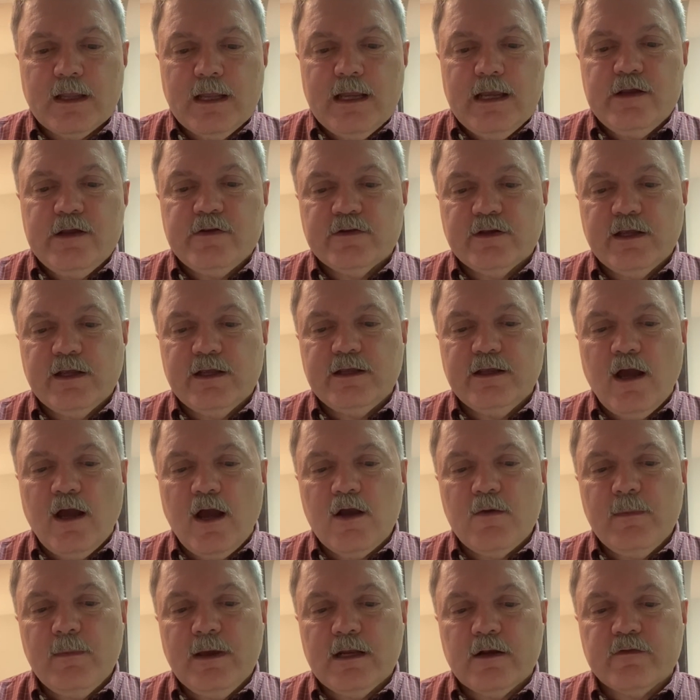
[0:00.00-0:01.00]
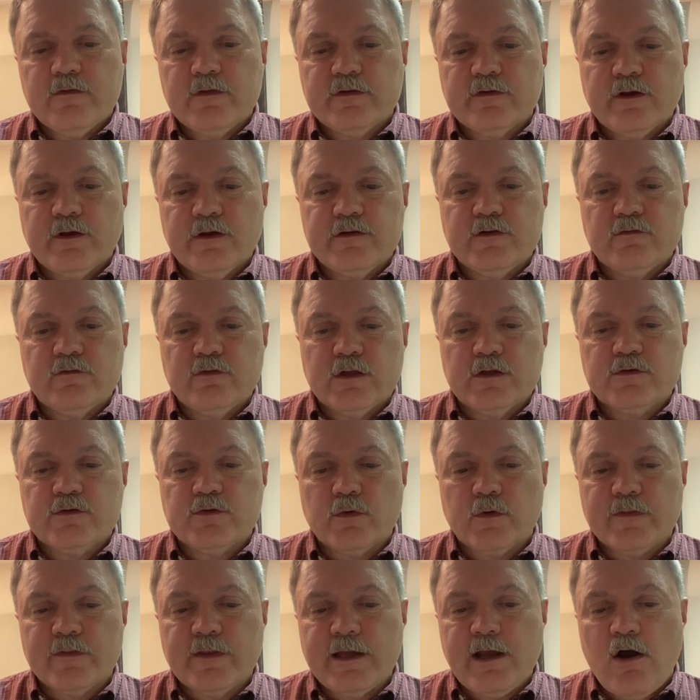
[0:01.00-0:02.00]
He sent young men of the sons of
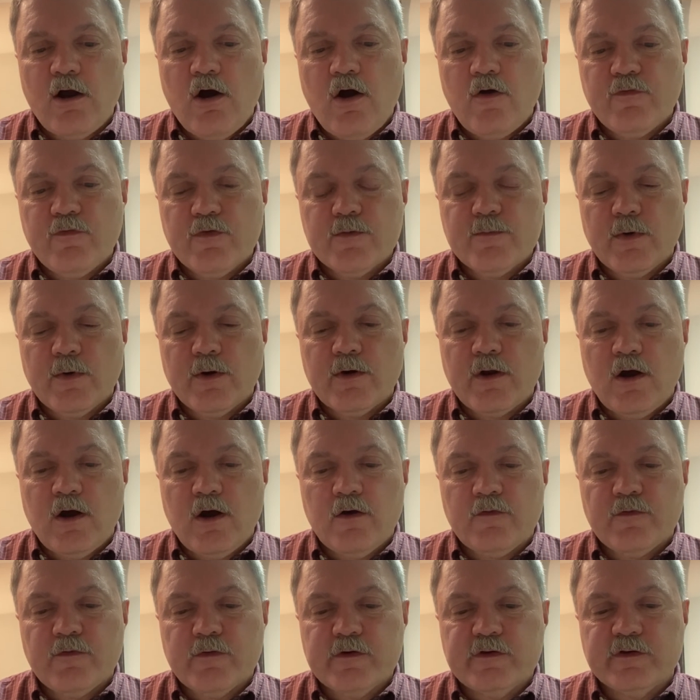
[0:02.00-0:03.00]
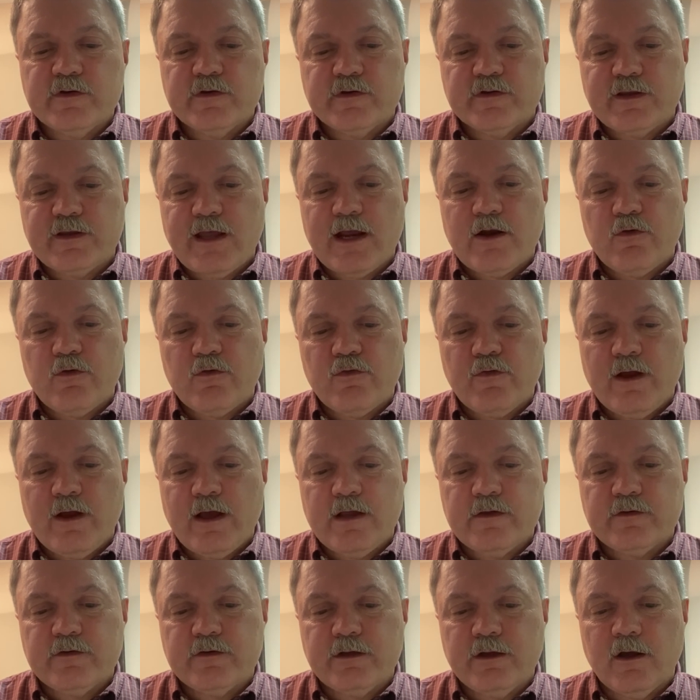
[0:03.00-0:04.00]
Israel, and they offered burnt offerings and
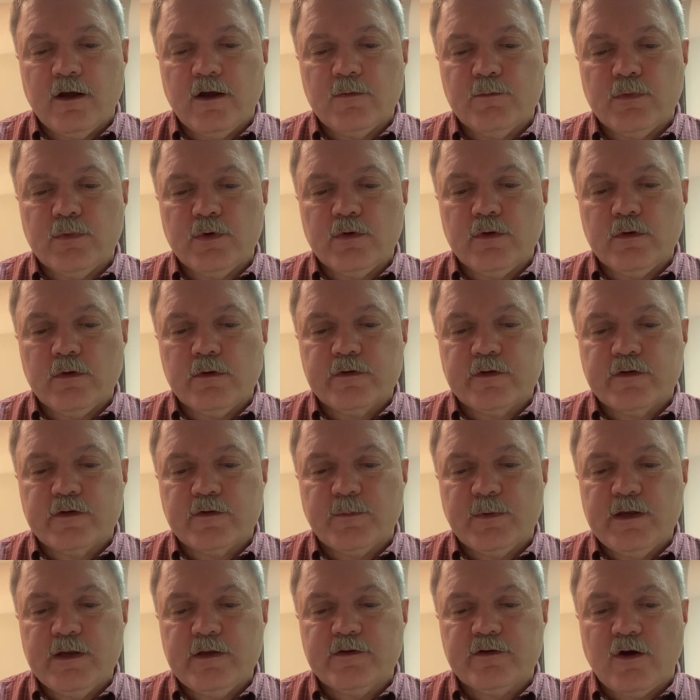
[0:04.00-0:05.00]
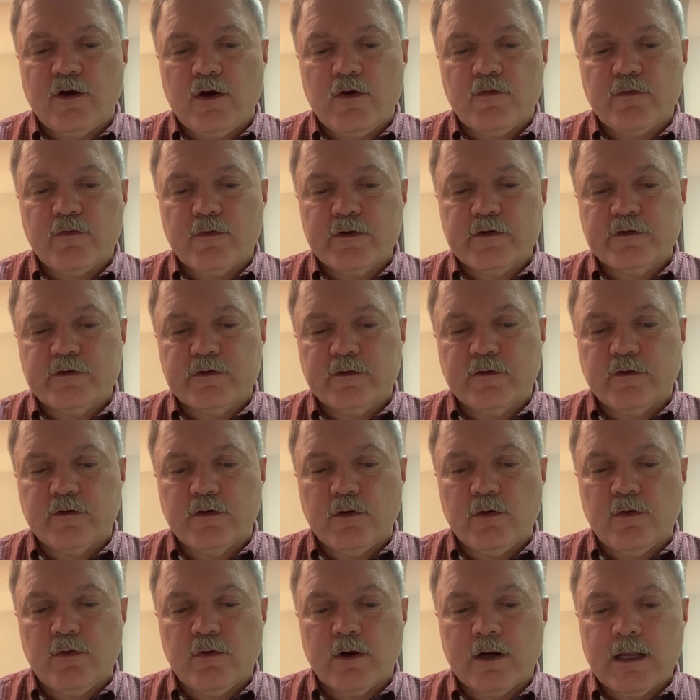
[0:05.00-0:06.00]
sacrificed young bulls as peace offerings to the
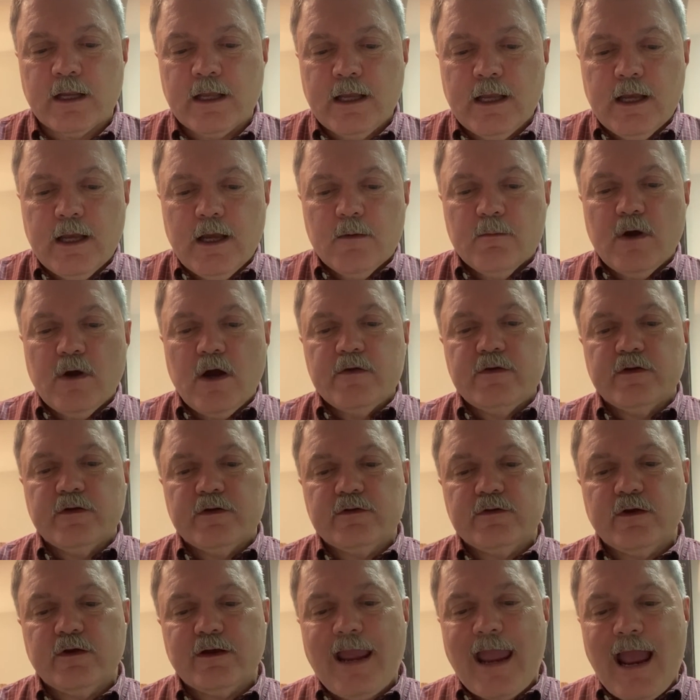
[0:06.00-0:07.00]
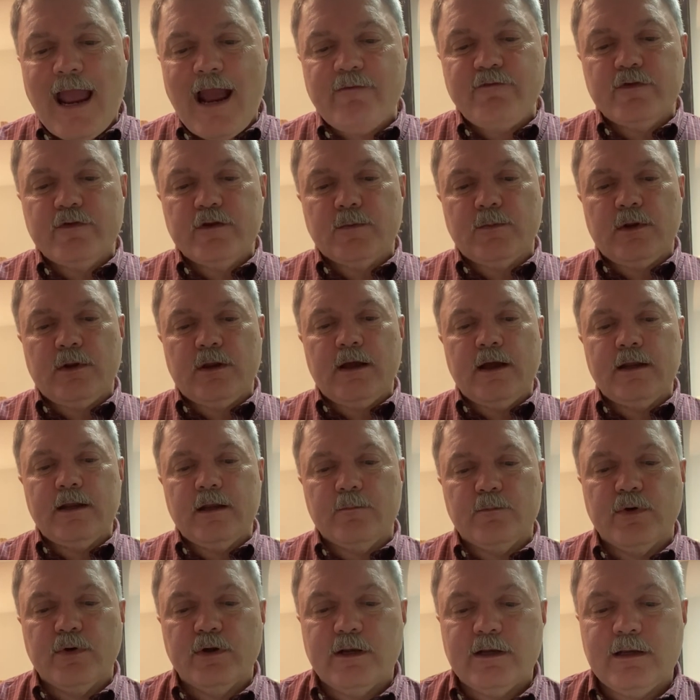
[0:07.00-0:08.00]
Lord. Moses took half of the blood
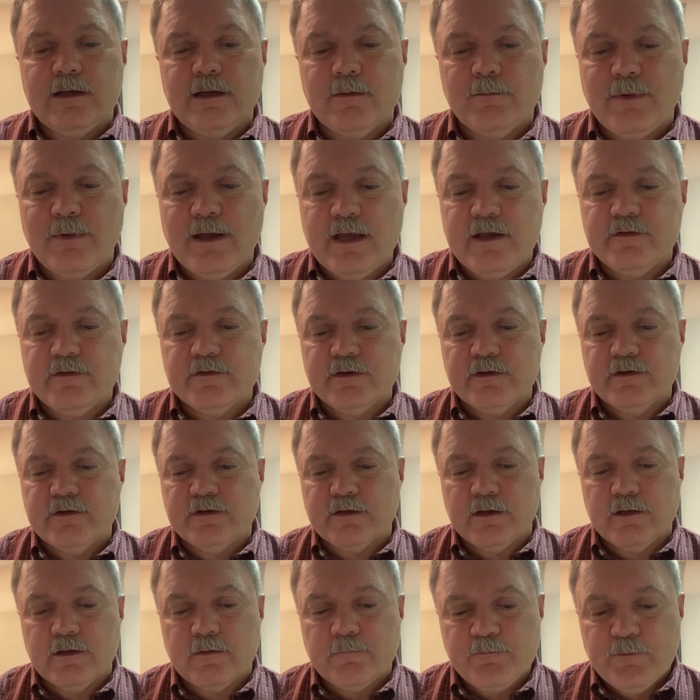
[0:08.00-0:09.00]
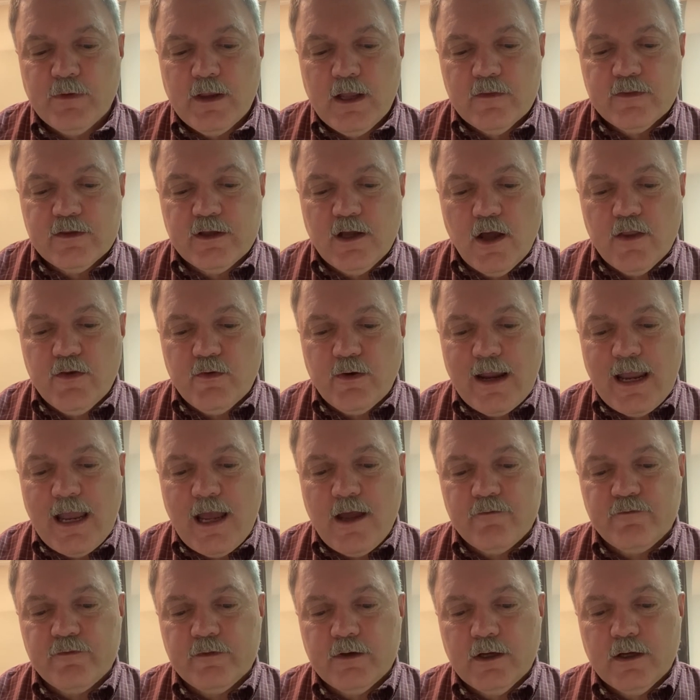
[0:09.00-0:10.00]
and put it in basins, and the other
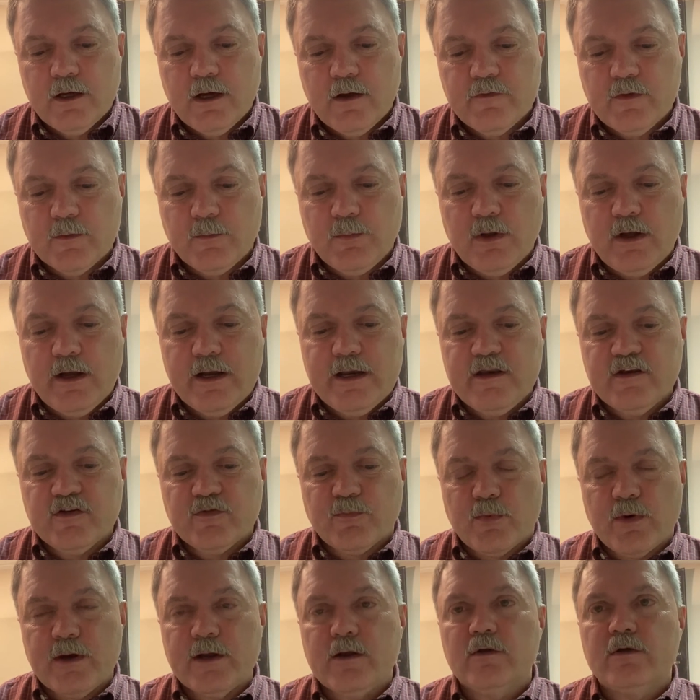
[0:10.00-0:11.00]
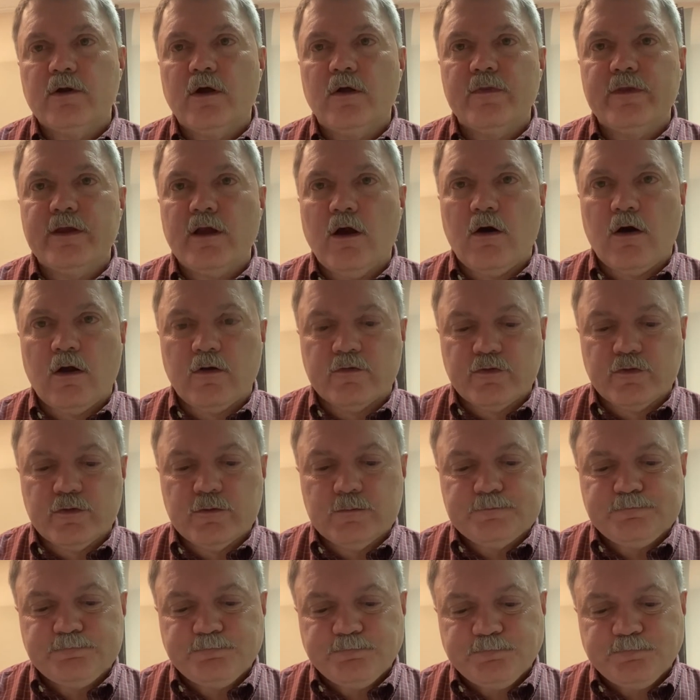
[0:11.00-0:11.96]
half of the blood he sprinkled on the altar.